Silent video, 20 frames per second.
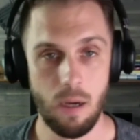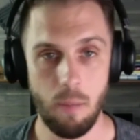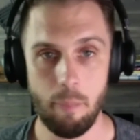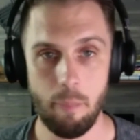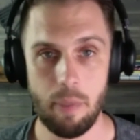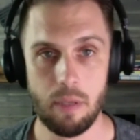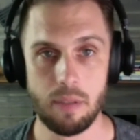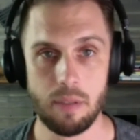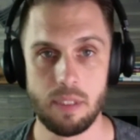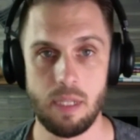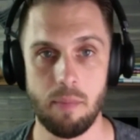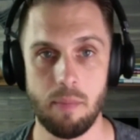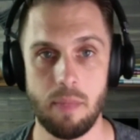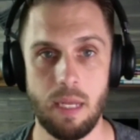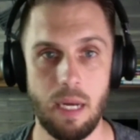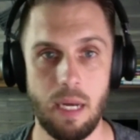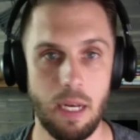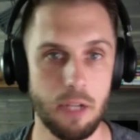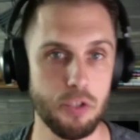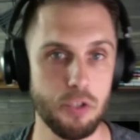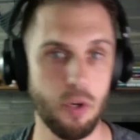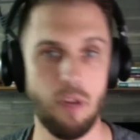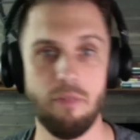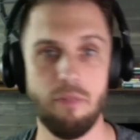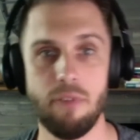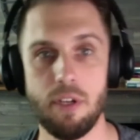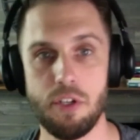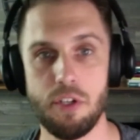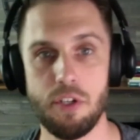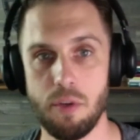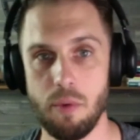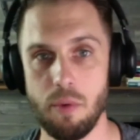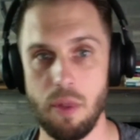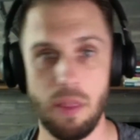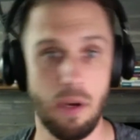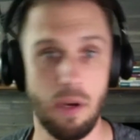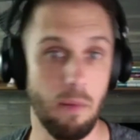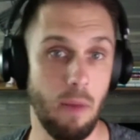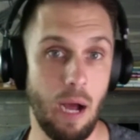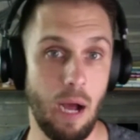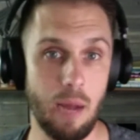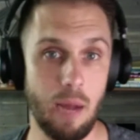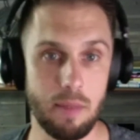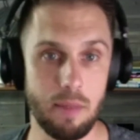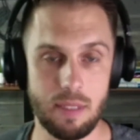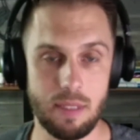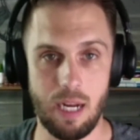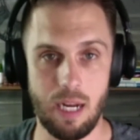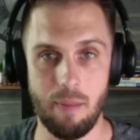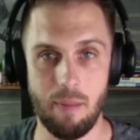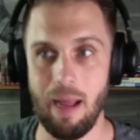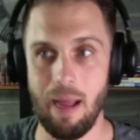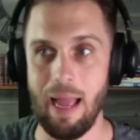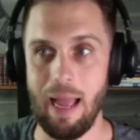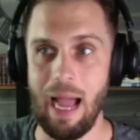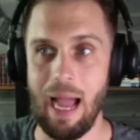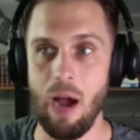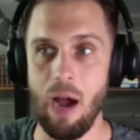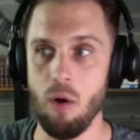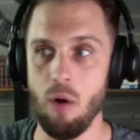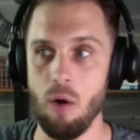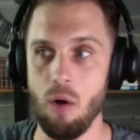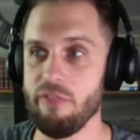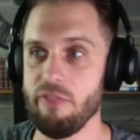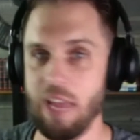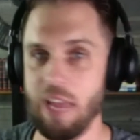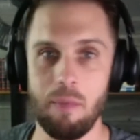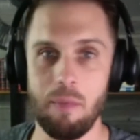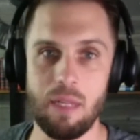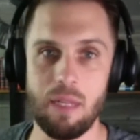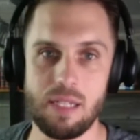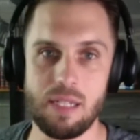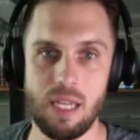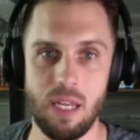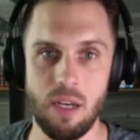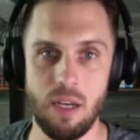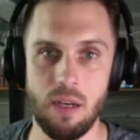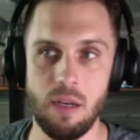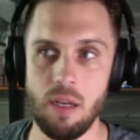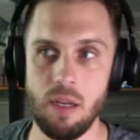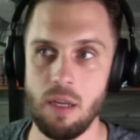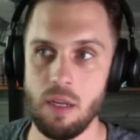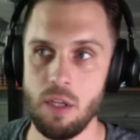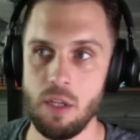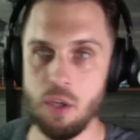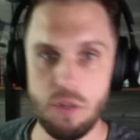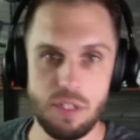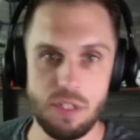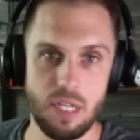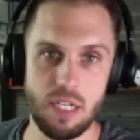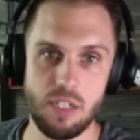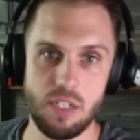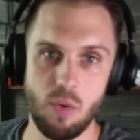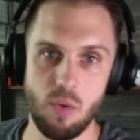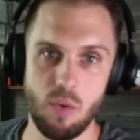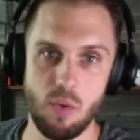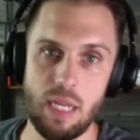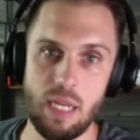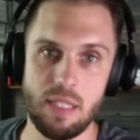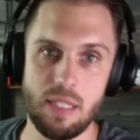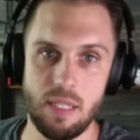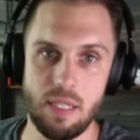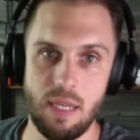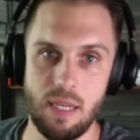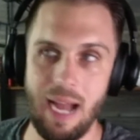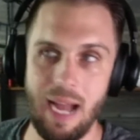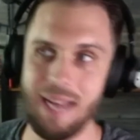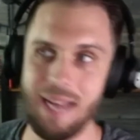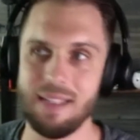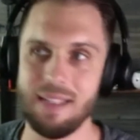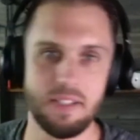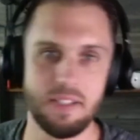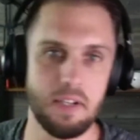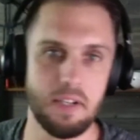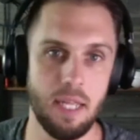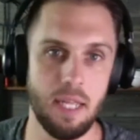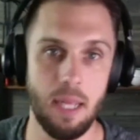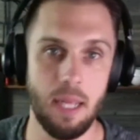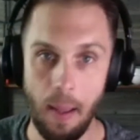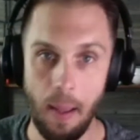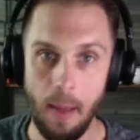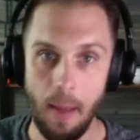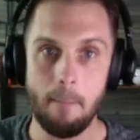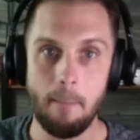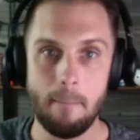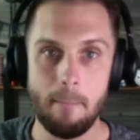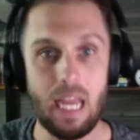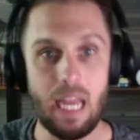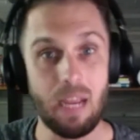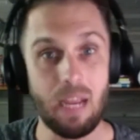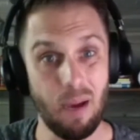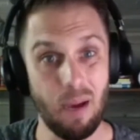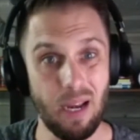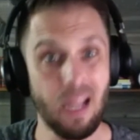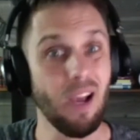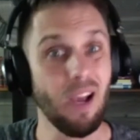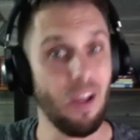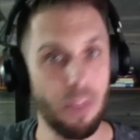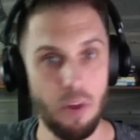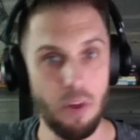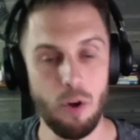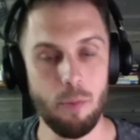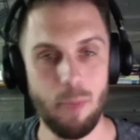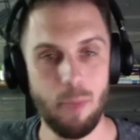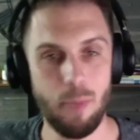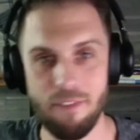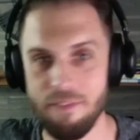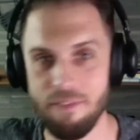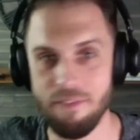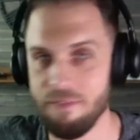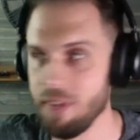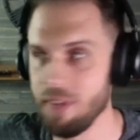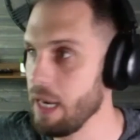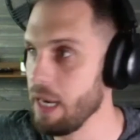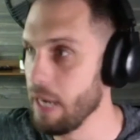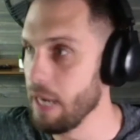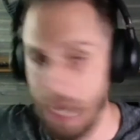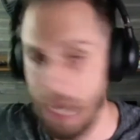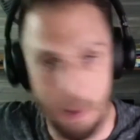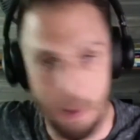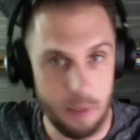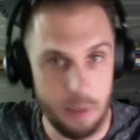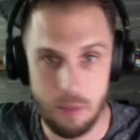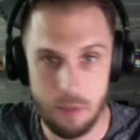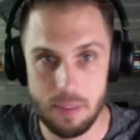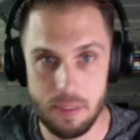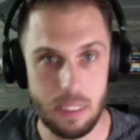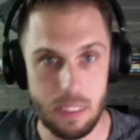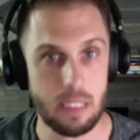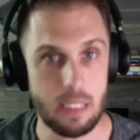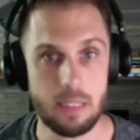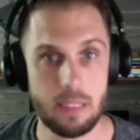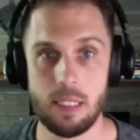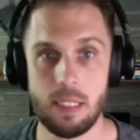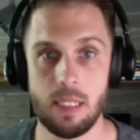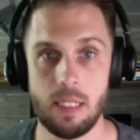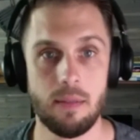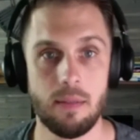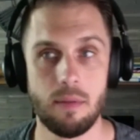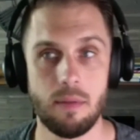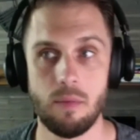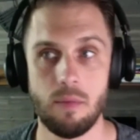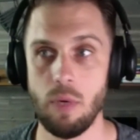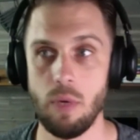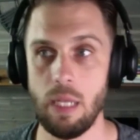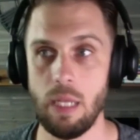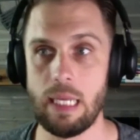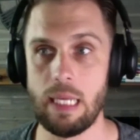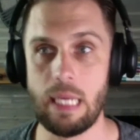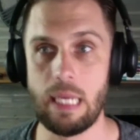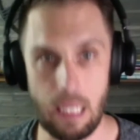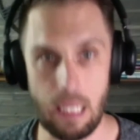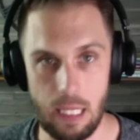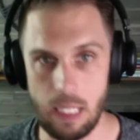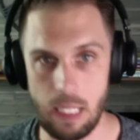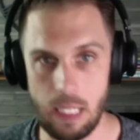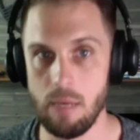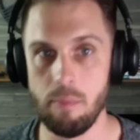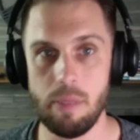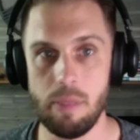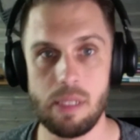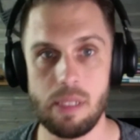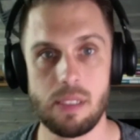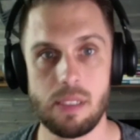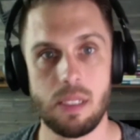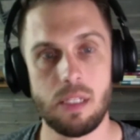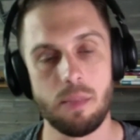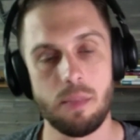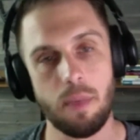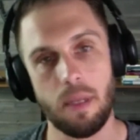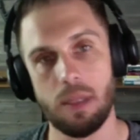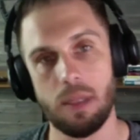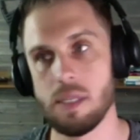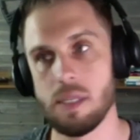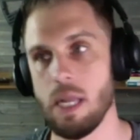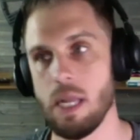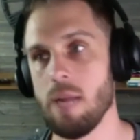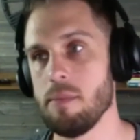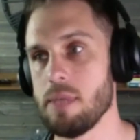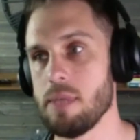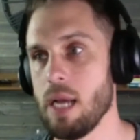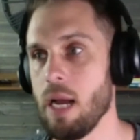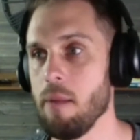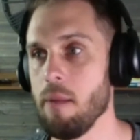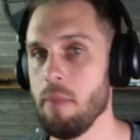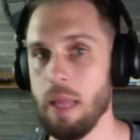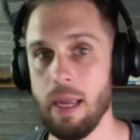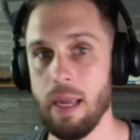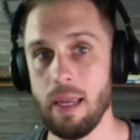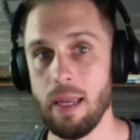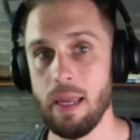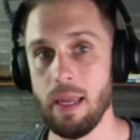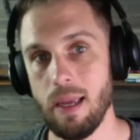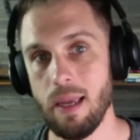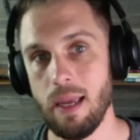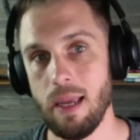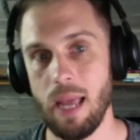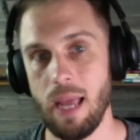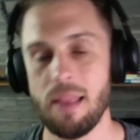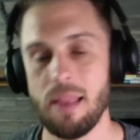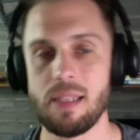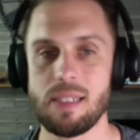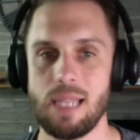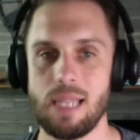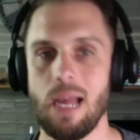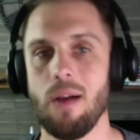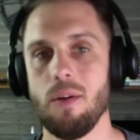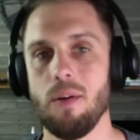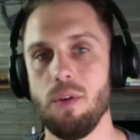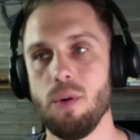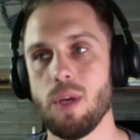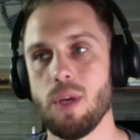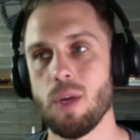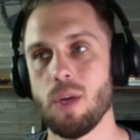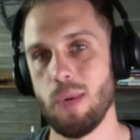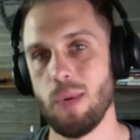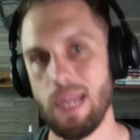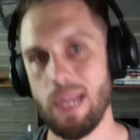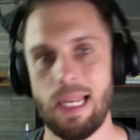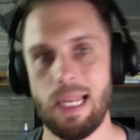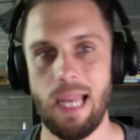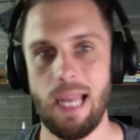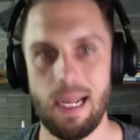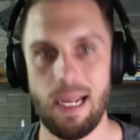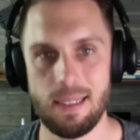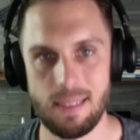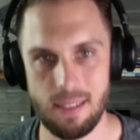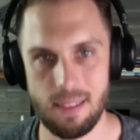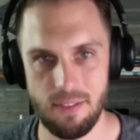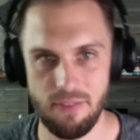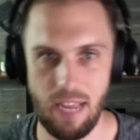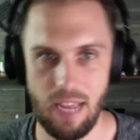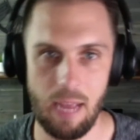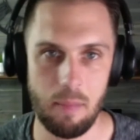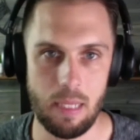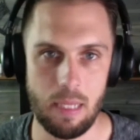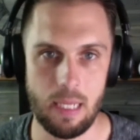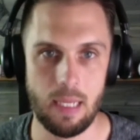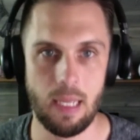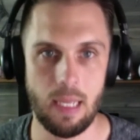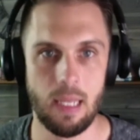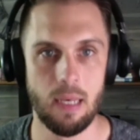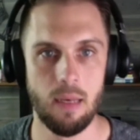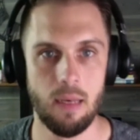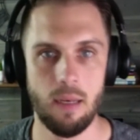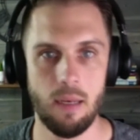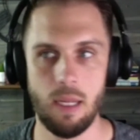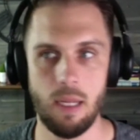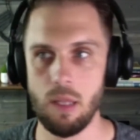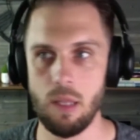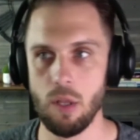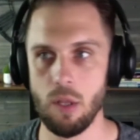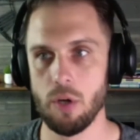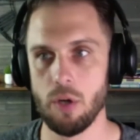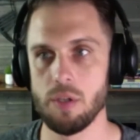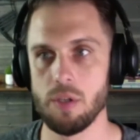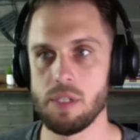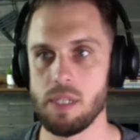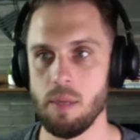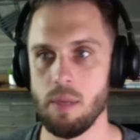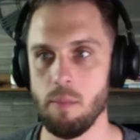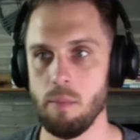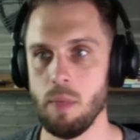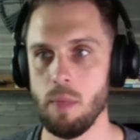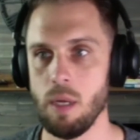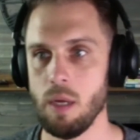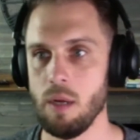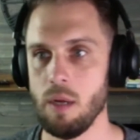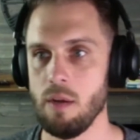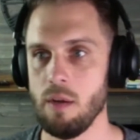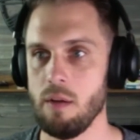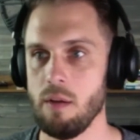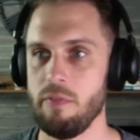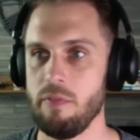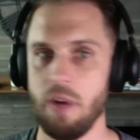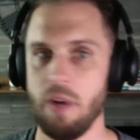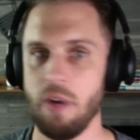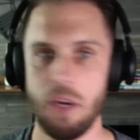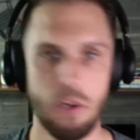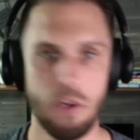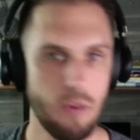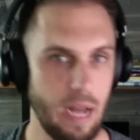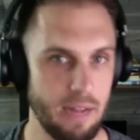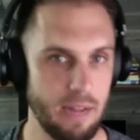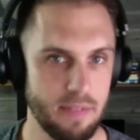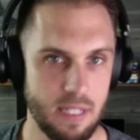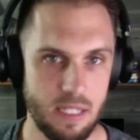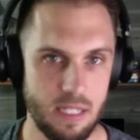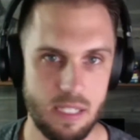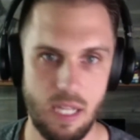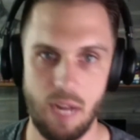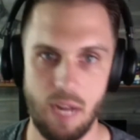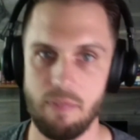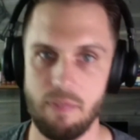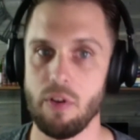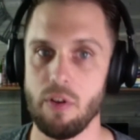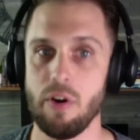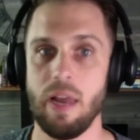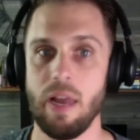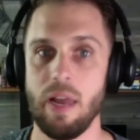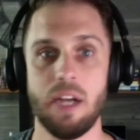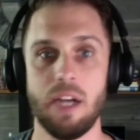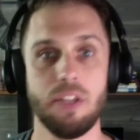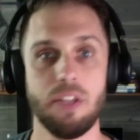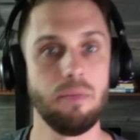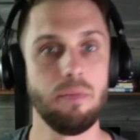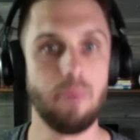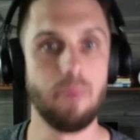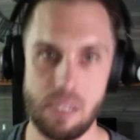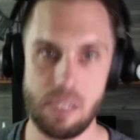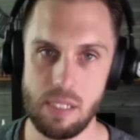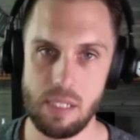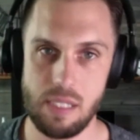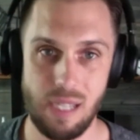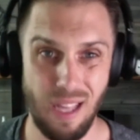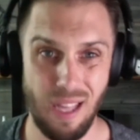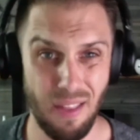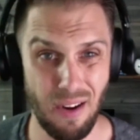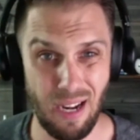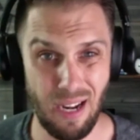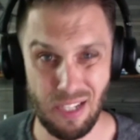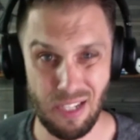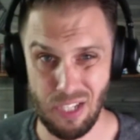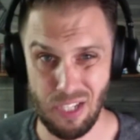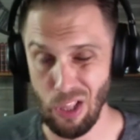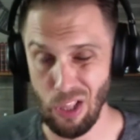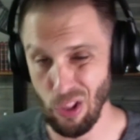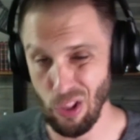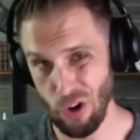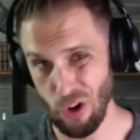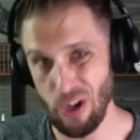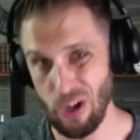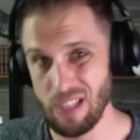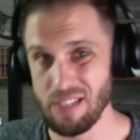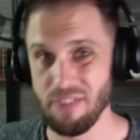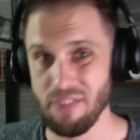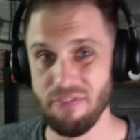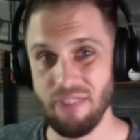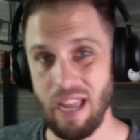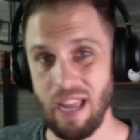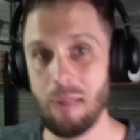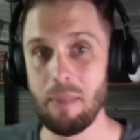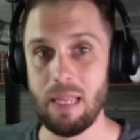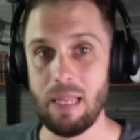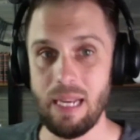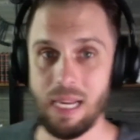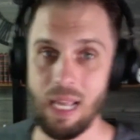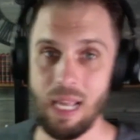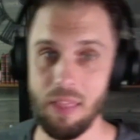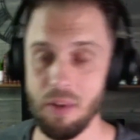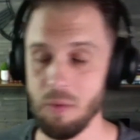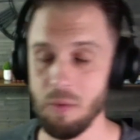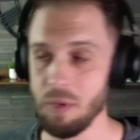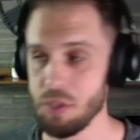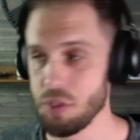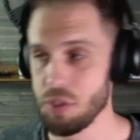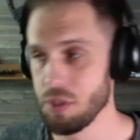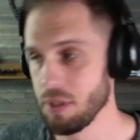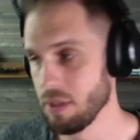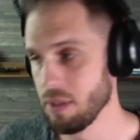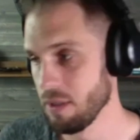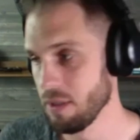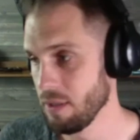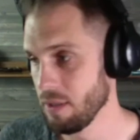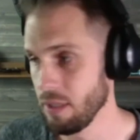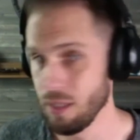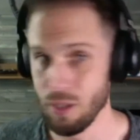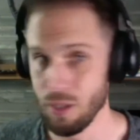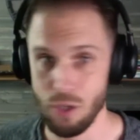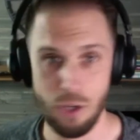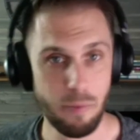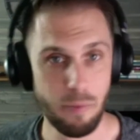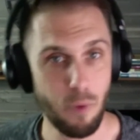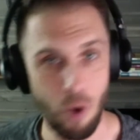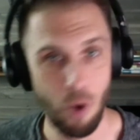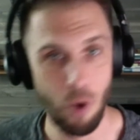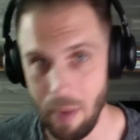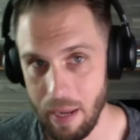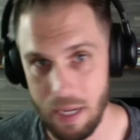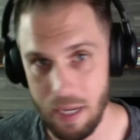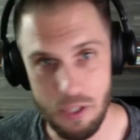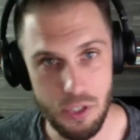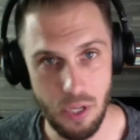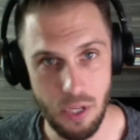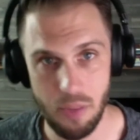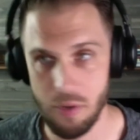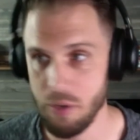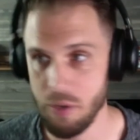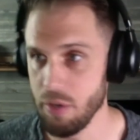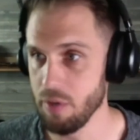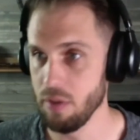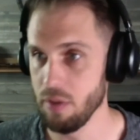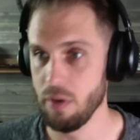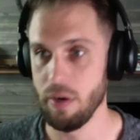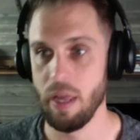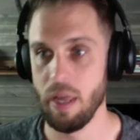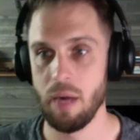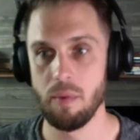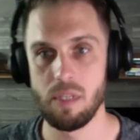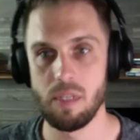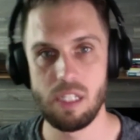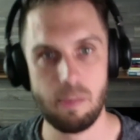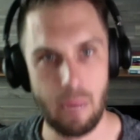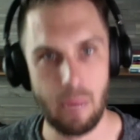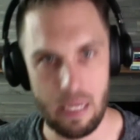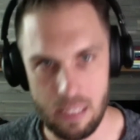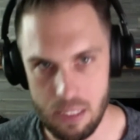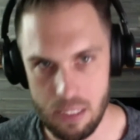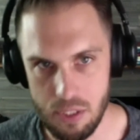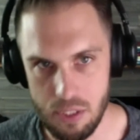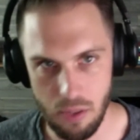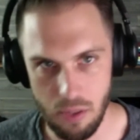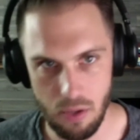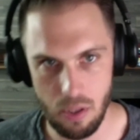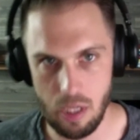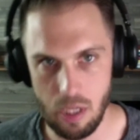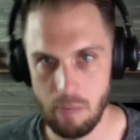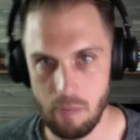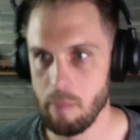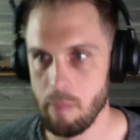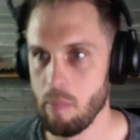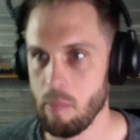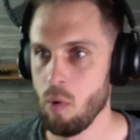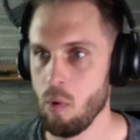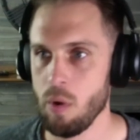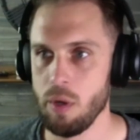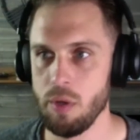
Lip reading: build something in a joint venture with your mom to talk about how families can use it as a way to not necessarily make money, although it'd be phenomenal to really kill it in business, but at the same time, like, hey, this is how you can reconnect as a family, and learn some fun crafting stuff, learn how to do business together, and actually learn as a family together, which you learn more about each other, you learn how to respect each other a little bit more.